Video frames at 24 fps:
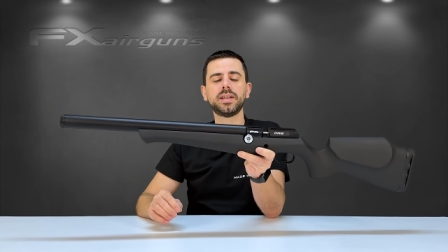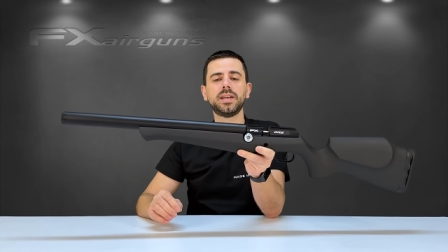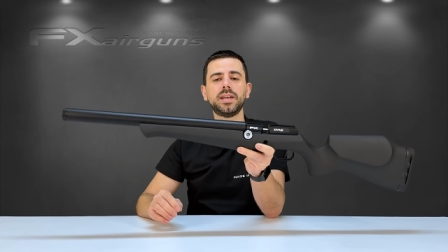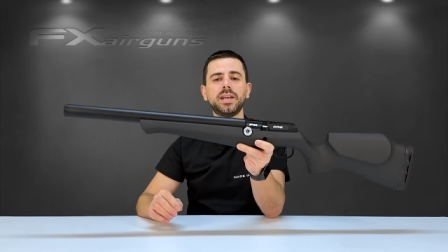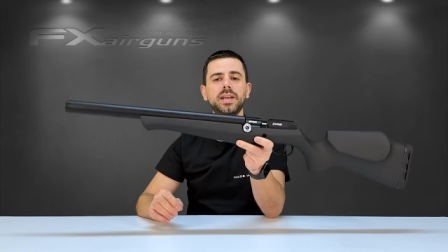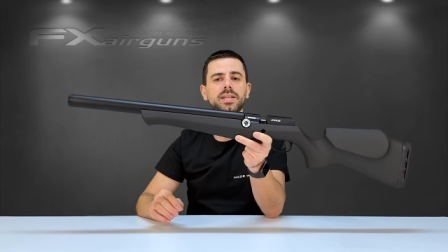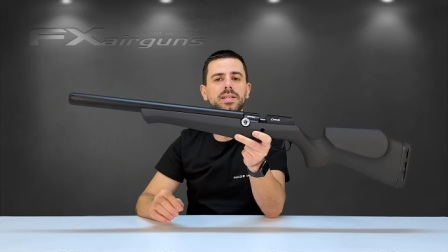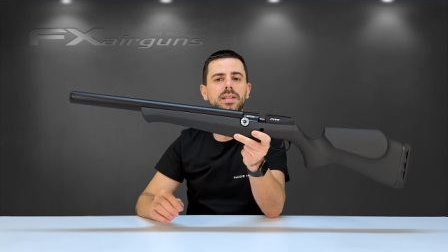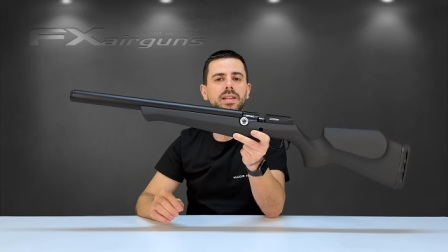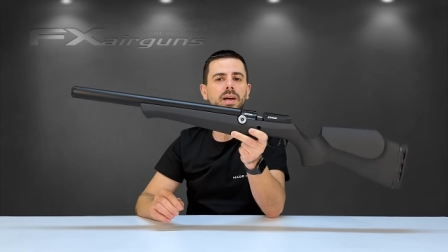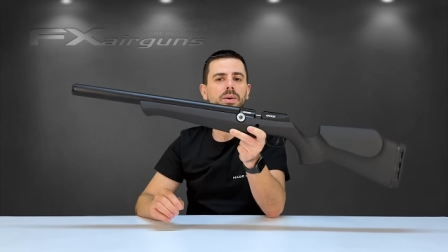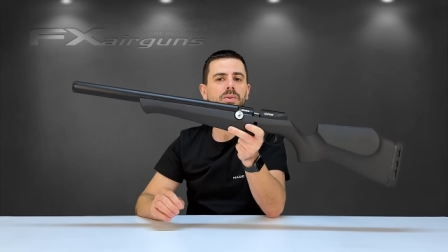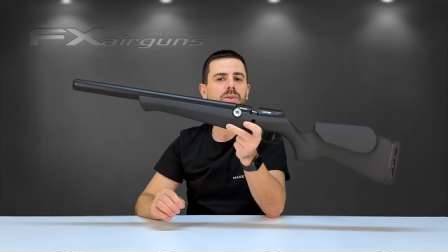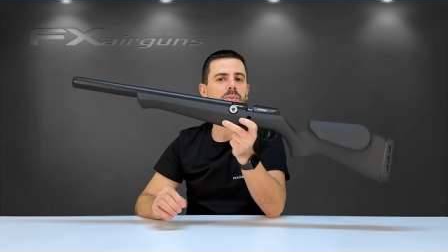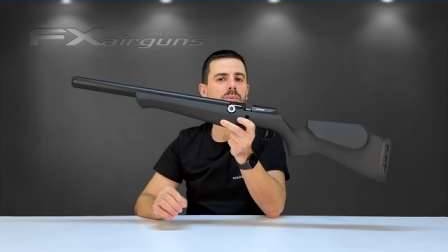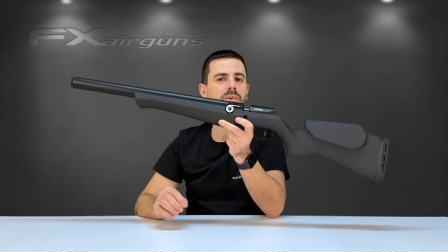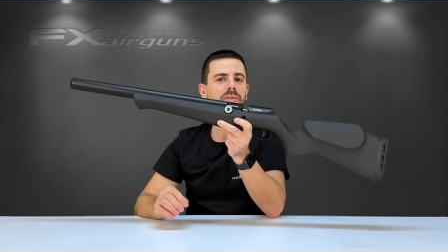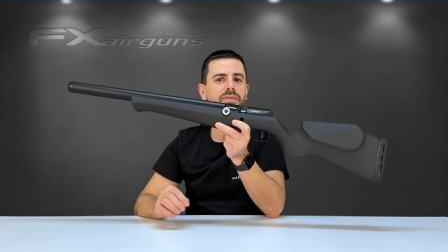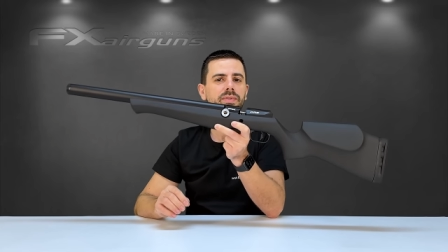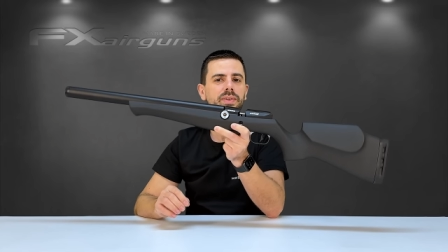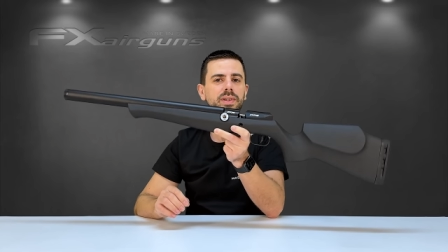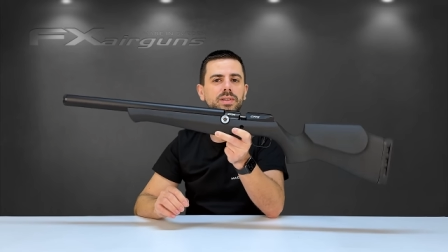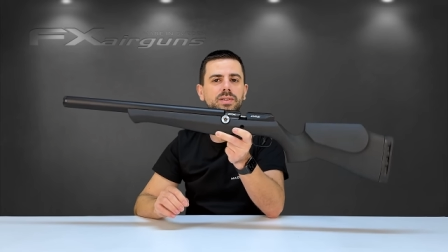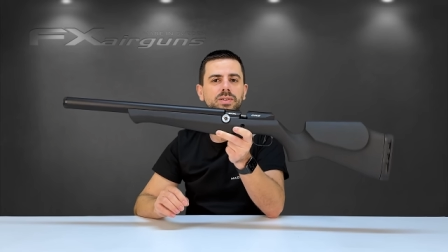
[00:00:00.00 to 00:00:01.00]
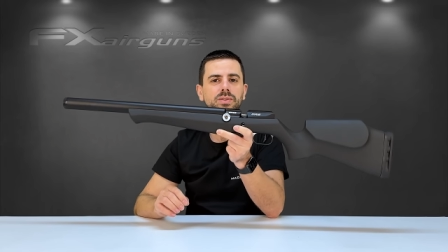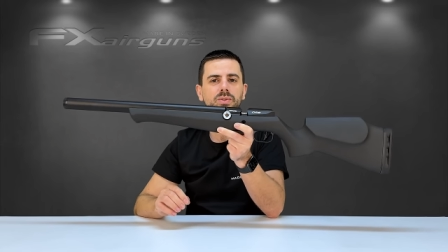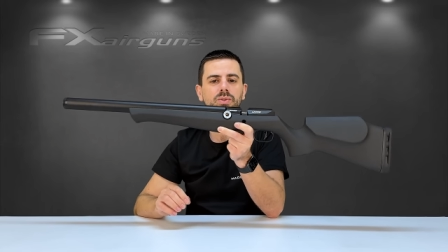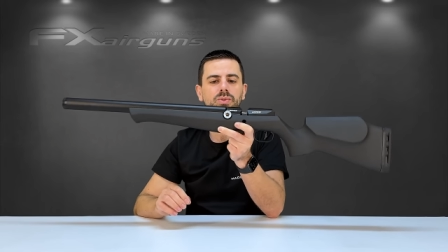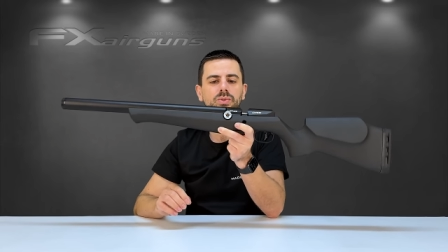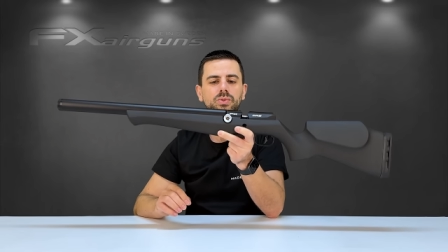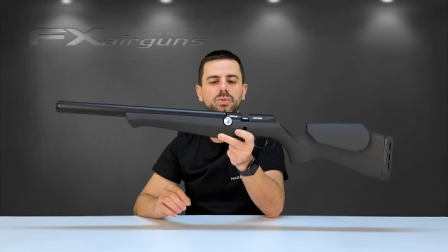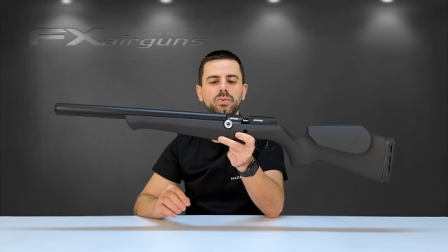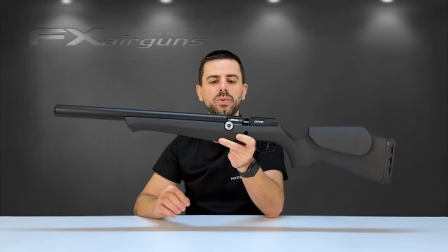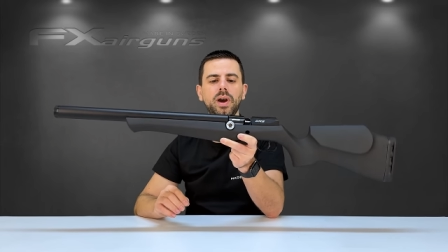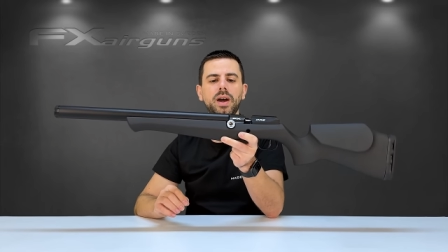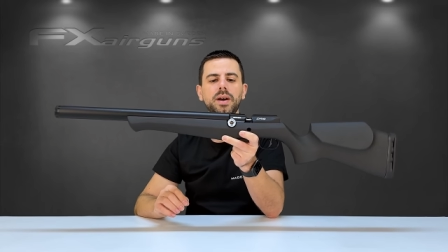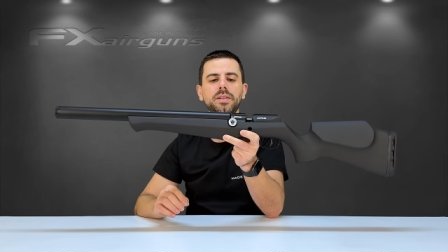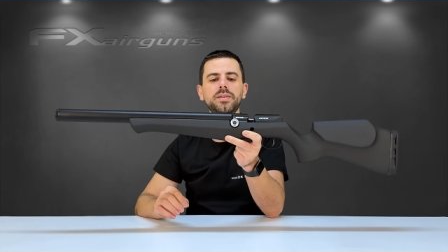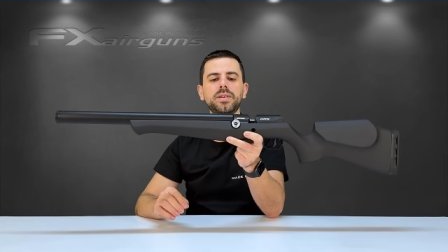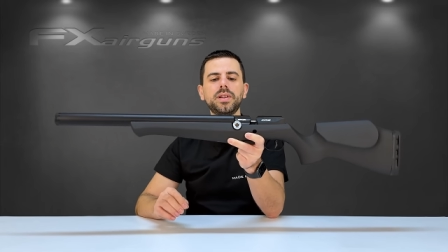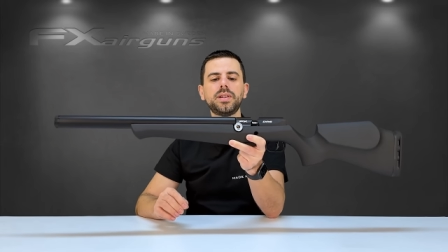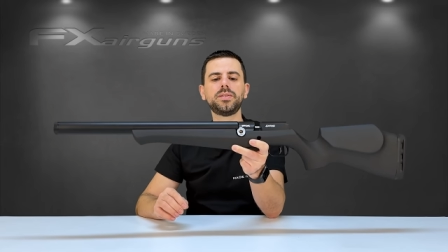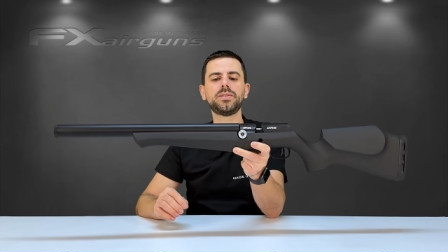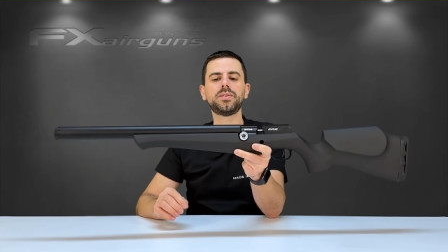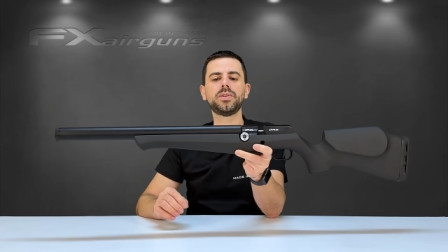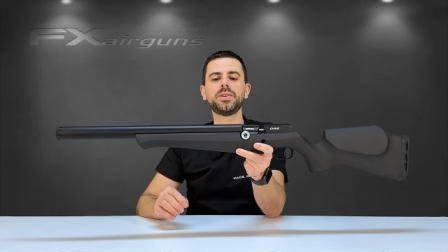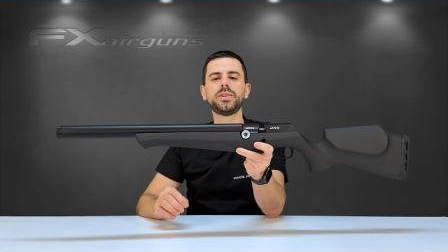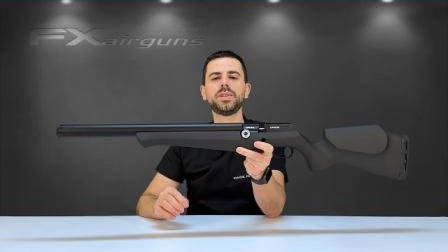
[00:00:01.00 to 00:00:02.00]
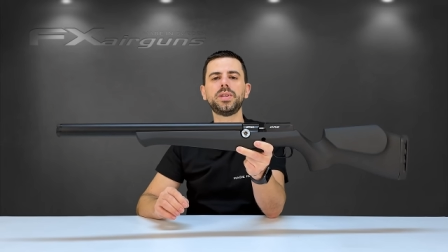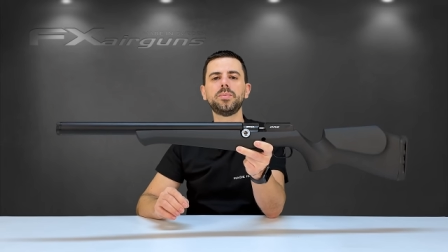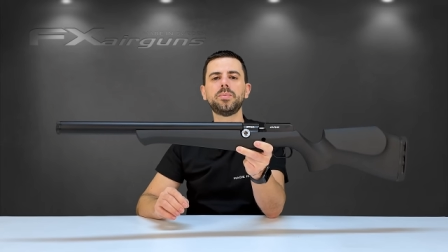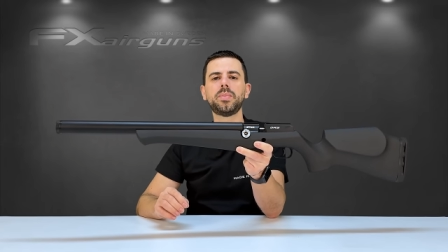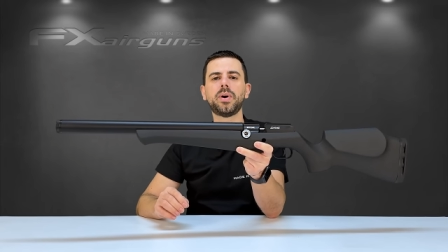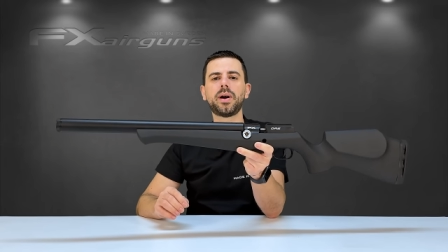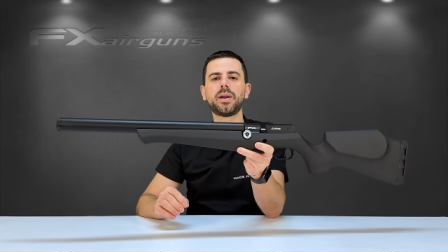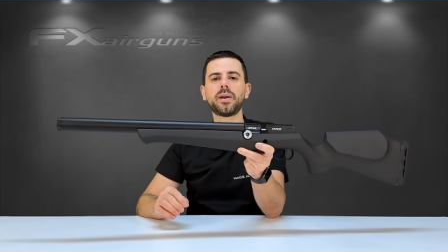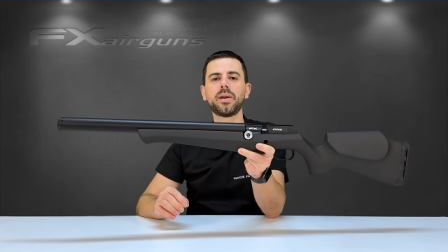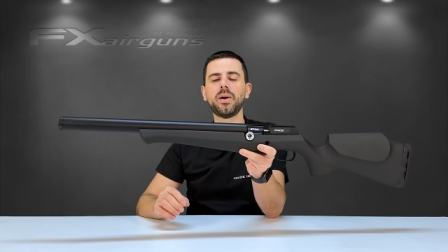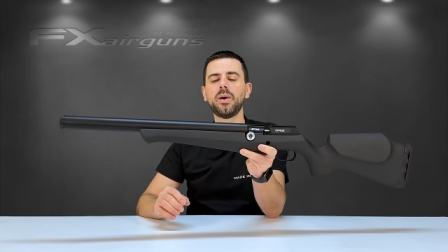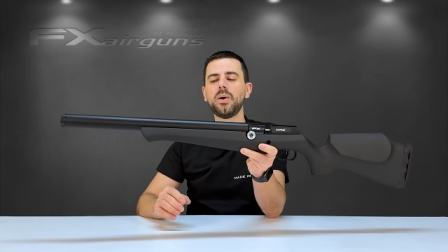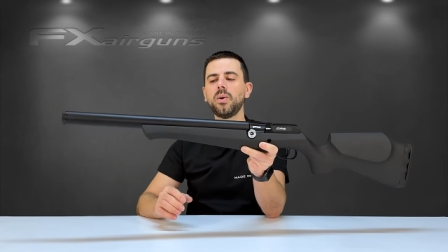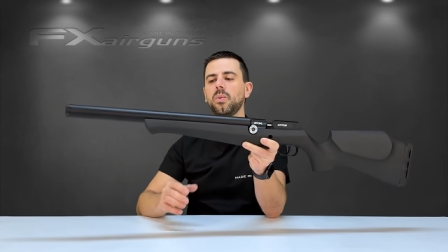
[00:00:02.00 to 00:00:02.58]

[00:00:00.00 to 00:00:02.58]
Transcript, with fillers: is allowed to be filled to two hundred thirty bar,